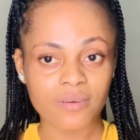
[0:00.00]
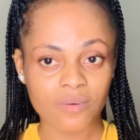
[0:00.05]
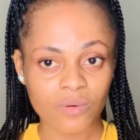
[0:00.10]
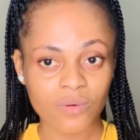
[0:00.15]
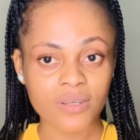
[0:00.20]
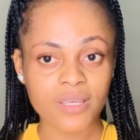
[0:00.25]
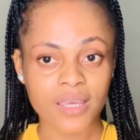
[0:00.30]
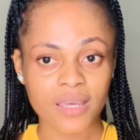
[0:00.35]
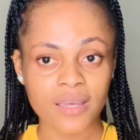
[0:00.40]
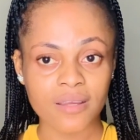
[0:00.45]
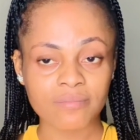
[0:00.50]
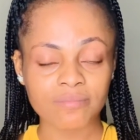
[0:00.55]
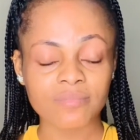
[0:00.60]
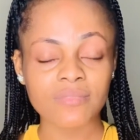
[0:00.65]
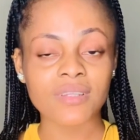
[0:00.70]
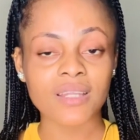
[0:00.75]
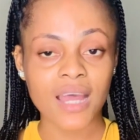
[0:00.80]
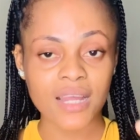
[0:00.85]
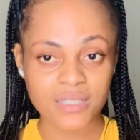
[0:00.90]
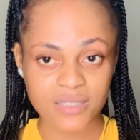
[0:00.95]
Okay,
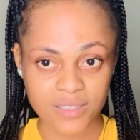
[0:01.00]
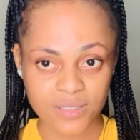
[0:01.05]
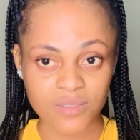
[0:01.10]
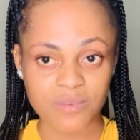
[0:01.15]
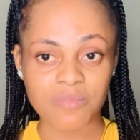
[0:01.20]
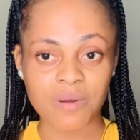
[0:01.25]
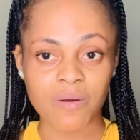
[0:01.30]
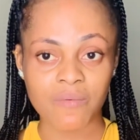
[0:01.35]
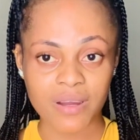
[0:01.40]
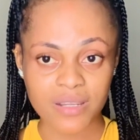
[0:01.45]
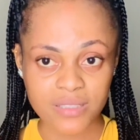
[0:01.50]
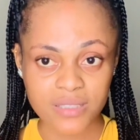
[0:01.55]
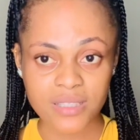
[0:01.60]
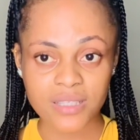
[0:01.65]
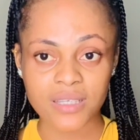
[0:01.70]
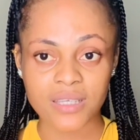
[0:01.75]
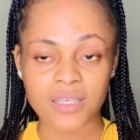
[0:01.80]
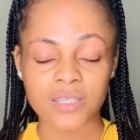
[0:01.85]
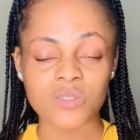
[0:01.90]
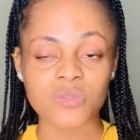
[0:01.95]
that is number one
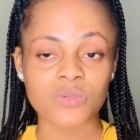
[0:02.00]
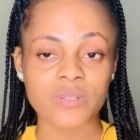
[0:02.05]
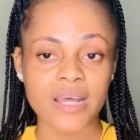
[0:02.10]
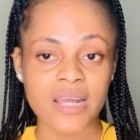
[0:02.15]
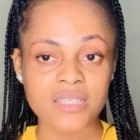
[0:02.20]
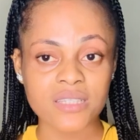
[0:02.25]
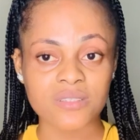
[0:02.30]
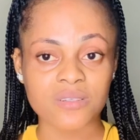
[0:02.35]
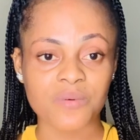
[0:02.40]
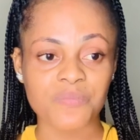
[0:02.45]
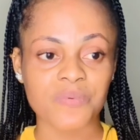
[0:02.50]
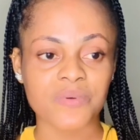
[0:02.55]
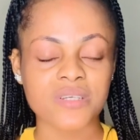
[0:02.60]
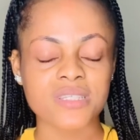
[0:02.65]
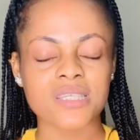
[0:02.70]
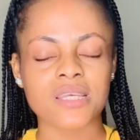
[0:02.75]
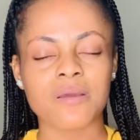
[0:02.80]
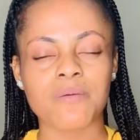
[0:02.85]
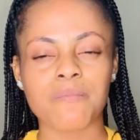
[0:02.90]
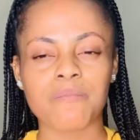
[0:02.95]
tip. It will lighten up your
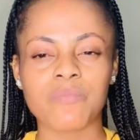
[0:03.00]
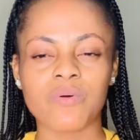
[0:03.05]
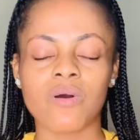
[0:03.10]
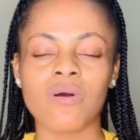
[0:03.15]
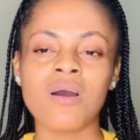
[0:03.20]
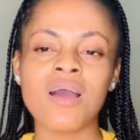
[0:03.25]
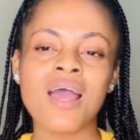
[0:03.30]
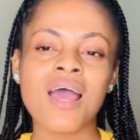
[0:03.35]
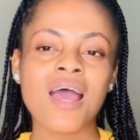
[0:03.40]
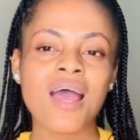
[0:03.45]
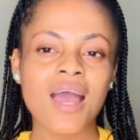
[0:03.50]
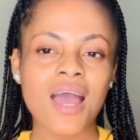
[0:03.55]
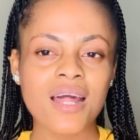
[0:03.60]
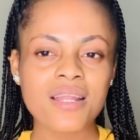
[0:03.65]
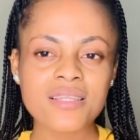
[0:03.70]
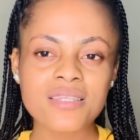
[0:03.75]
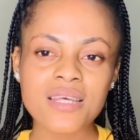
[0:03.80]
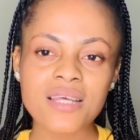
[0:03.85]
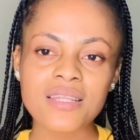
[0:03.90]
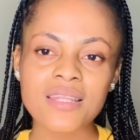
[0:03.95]
skin, but
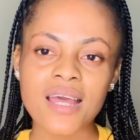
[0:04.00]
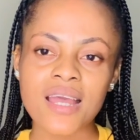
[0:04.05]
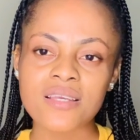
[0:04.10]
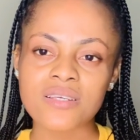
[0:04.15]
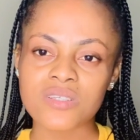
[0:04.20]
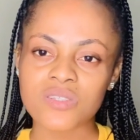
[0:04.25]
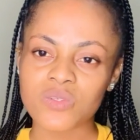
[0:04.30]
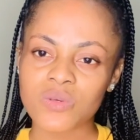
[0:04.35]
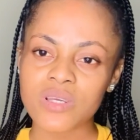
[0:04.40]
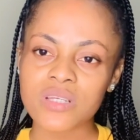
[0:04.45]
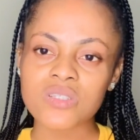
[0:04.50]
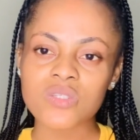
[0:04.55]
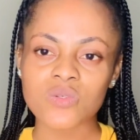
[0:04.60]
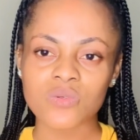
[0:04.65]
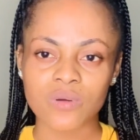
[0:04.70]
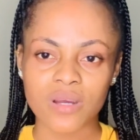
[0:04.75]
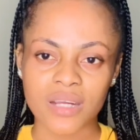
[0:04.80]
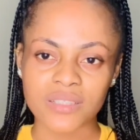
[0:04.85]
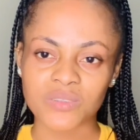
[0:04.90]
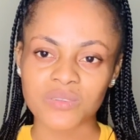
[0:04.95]
at the same time, it's going
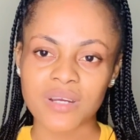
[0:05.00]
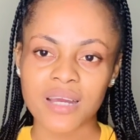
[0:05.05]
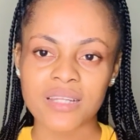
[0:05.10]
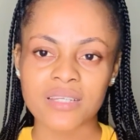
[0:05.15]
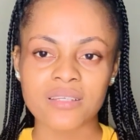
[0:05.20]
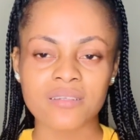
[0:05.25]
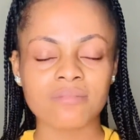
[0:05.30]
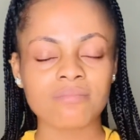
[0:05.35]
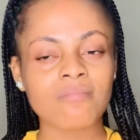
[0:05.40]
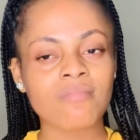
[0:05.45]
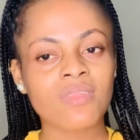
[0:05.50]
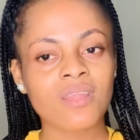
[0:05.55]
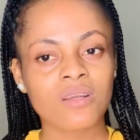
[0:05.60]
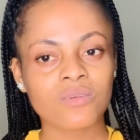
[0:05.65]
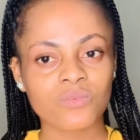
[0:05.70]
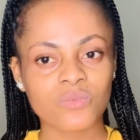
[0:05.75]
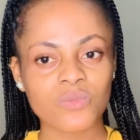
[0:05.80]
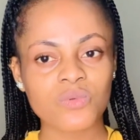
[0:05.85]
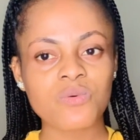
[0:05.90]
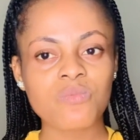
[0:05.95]
to actually
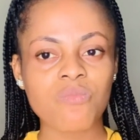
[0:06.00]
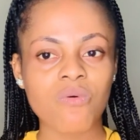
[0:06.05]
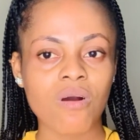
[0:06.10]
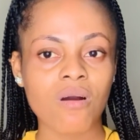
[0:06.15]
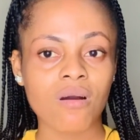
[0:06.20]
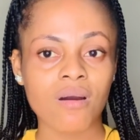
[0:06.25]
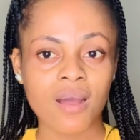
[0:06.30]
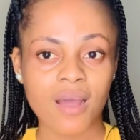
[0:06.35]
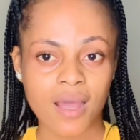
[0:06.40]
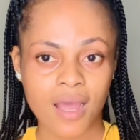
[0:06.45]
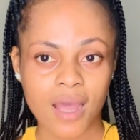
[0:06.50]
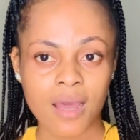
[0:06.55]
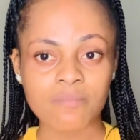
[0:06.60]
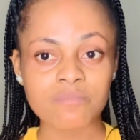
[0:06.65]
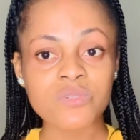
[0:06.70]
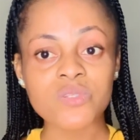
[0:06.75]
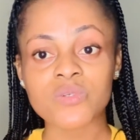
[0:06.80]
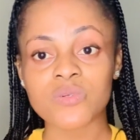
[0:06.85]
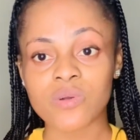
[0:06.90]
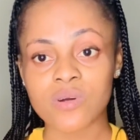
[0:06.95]
do more
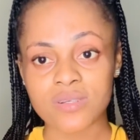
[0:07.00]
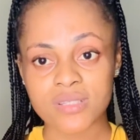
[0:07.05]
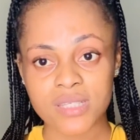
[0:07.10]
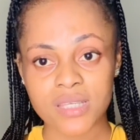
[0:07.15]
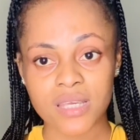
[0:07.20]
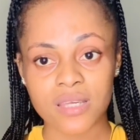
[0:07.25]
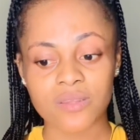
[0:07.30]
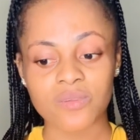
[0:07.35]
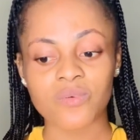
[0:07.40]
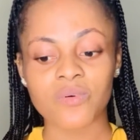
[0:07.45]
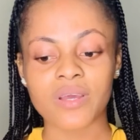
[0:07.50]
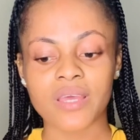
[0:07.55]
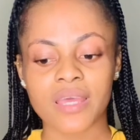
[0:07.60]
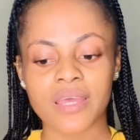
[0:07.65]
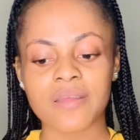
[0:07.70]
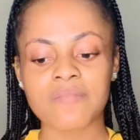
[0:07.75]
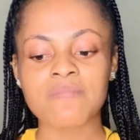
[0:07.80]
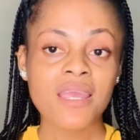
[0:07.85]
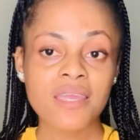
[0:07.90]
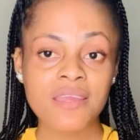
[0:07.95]
harm to your skin.
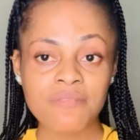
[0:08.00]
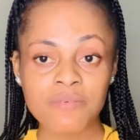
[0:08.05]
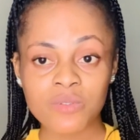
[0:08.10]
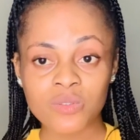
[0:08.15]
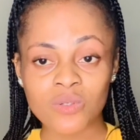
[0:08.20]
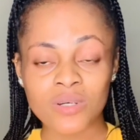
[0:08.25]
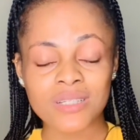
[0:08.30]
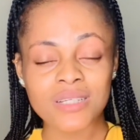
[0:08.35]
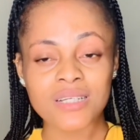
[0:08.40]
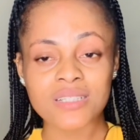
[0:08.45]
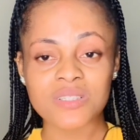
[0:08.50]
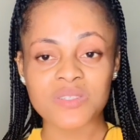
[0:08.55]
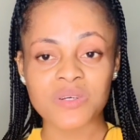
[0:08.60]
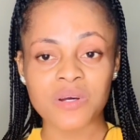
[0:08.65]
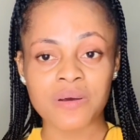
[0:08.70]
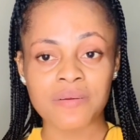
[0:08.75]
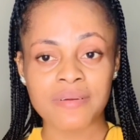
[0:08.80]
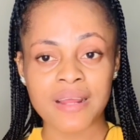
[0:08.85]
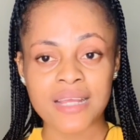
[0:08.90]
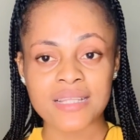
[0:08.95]
Okay, even though they did
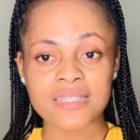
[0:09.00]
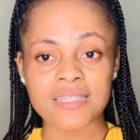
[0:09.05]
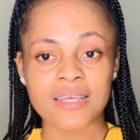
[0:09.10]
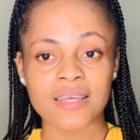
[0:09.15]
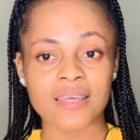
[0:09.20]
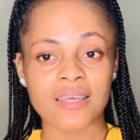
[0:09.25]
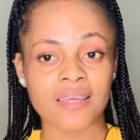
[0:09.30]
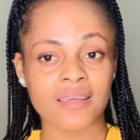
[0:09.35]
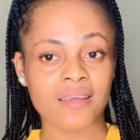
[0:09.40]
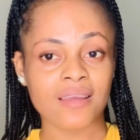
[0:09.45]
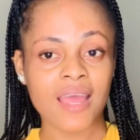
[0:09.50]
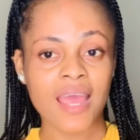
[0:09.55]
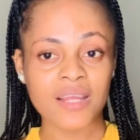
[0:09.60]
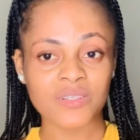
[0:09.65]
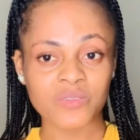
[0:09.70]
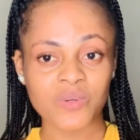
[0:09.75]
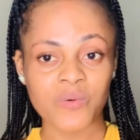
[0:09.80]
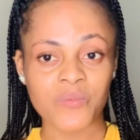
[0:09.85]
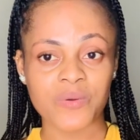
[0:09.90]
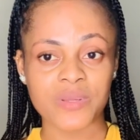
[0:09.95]
not write a
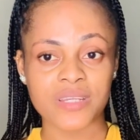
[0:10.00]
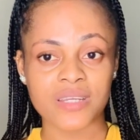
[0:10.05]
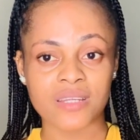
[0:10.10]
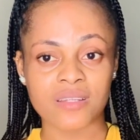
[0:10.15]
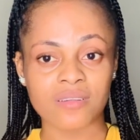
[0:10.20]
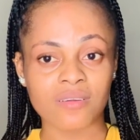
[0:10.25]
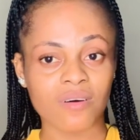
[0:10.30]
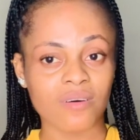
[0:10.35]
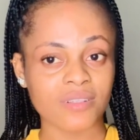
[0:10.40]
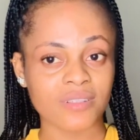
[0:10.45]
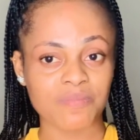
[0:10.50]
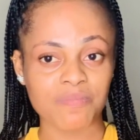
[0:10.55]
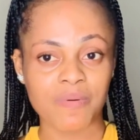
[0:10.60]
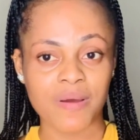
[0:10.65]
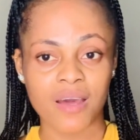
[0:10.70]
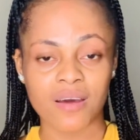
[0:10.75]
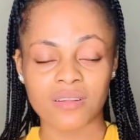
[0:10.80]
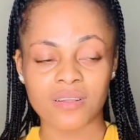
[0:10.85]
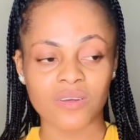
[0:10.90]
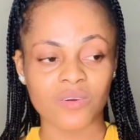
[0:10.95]
hydroquinone on
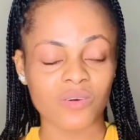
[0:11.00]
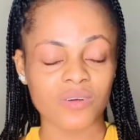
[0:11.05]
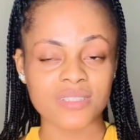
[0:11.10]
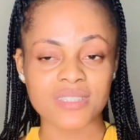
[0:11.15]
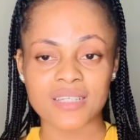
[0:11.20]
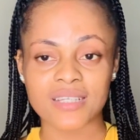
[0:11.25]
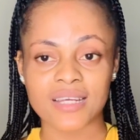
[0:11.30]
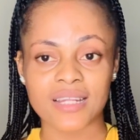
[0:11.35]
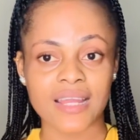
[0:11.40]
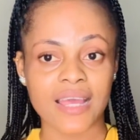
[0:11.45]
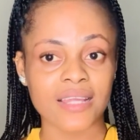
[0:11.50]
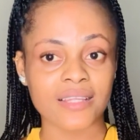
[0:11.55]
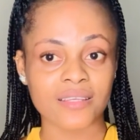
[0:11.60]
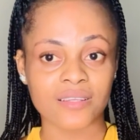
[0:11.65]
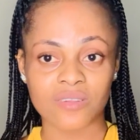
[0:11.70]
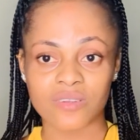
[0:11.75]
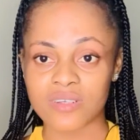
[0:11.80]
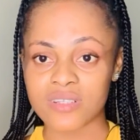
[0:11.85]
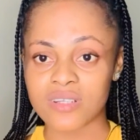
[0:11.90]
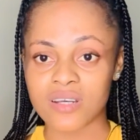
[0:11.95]
the container, like
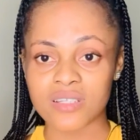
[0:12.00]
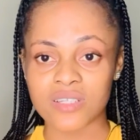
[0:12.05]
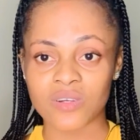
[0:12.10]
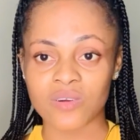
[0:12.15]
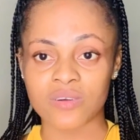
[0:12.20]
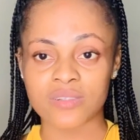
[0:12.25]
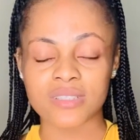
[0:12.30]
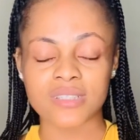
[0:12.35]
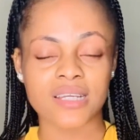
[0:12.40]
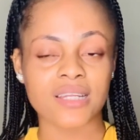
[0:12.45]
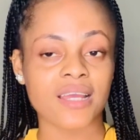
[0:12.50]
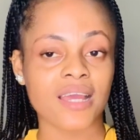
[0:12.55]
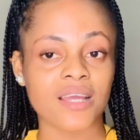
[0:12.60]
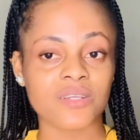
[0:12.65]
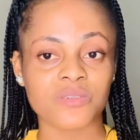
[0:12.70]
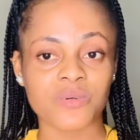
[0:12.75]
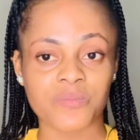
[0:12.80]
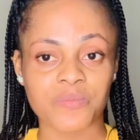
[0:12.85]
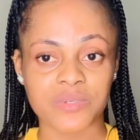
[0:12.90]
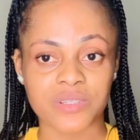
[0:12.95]
it doesn't contain any
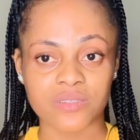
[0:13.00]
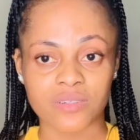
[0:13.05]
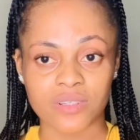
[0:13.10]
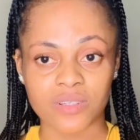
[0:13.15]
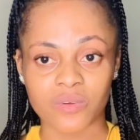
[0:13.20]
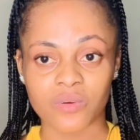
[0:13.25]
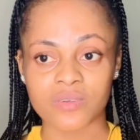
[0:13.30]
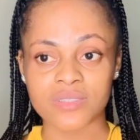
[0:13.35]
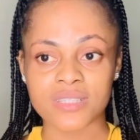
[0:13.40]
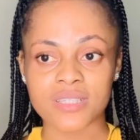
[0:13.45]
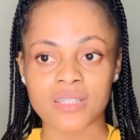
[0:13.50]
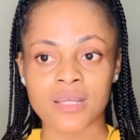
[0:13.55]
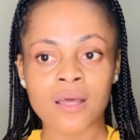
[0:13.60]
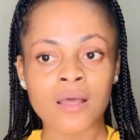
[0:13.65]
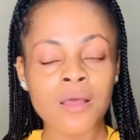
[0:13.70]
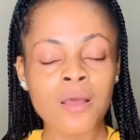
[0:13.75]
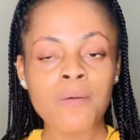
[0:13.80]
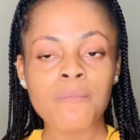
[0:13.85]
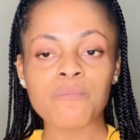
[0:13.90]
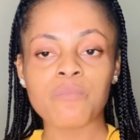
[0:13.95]
hydroquinone on the container,
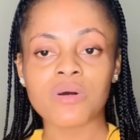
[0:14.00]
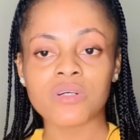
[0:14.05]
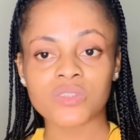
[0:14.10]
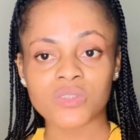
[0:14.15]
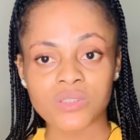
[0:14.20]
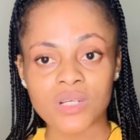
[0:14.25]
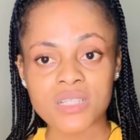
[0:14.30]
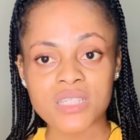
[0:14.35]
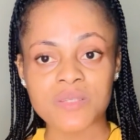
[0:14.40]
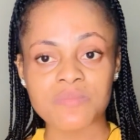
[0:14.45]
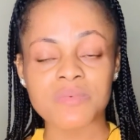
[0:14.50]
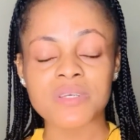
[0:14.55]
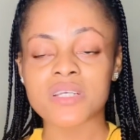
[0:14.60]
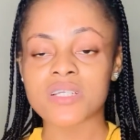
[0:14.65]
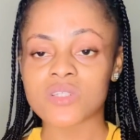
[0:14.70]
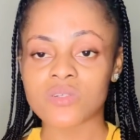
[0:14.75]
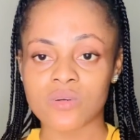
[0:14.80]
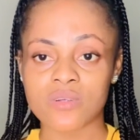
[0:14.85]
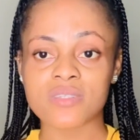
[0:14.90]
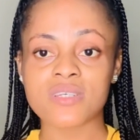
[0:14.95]
but trust me,
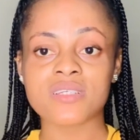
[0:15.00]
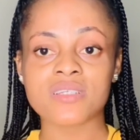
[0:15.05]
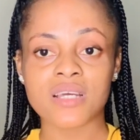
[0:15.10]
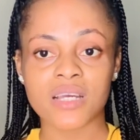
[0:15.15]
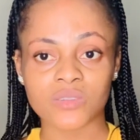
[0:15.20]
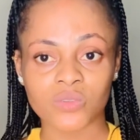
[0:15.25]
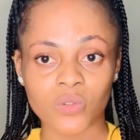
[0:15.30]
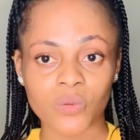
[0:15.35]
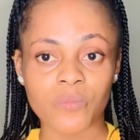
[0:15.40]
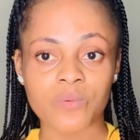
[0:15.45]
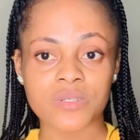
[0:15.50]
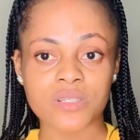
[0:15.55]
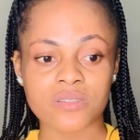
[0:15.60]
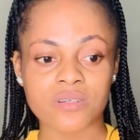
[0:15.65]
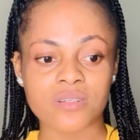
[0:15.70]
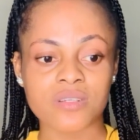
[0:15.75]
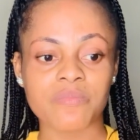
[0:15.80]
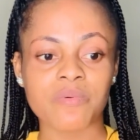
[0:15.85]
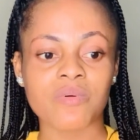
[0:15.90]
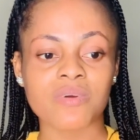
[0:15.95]
it contains hydroquinone
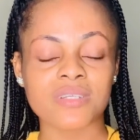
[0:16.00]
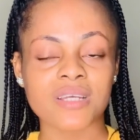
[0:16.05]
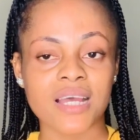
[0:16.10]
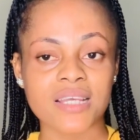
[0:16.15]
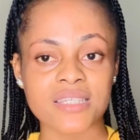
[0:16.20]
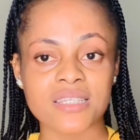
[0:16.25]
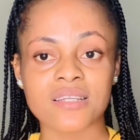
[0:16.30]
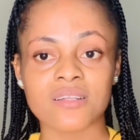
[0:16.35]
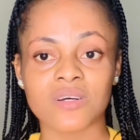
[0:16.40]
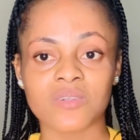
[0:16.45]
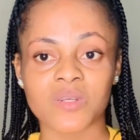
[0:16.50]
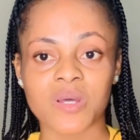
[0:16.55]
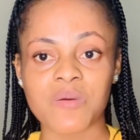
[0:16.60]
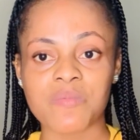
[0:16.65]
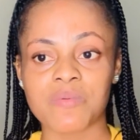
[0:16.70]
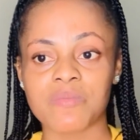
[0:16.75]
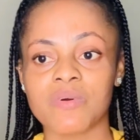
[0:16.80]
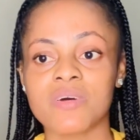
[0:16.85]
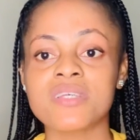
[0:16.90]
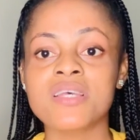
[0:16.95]
on it because I see a lot of
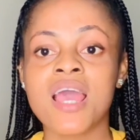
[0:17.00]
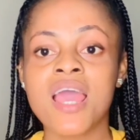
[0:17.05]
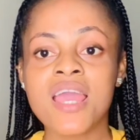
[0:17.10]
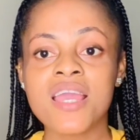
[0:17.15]
everybody.